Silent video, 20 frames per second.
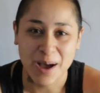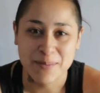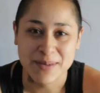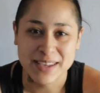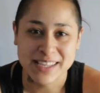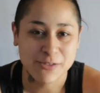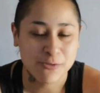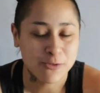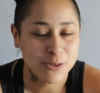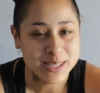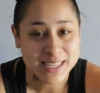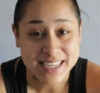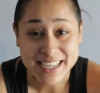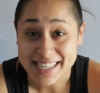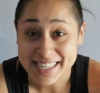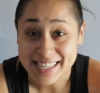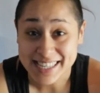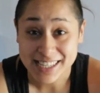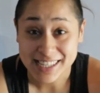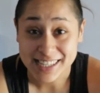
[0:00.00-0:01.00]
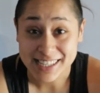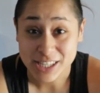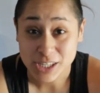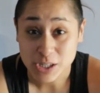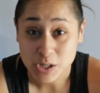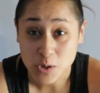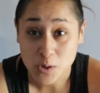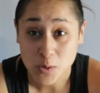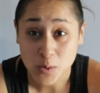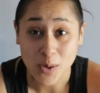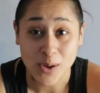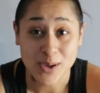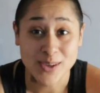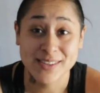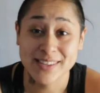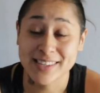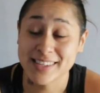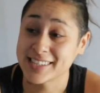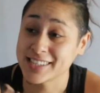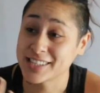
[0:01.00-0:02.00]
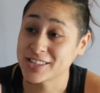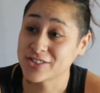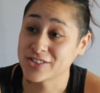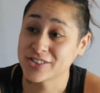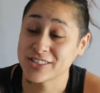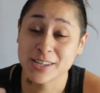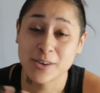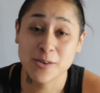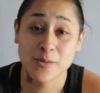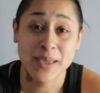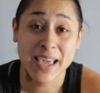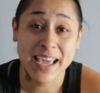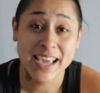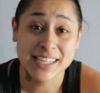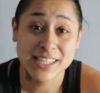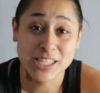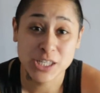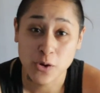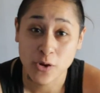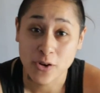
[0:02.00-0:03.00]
It's really easy to do. All you need is your steel mace.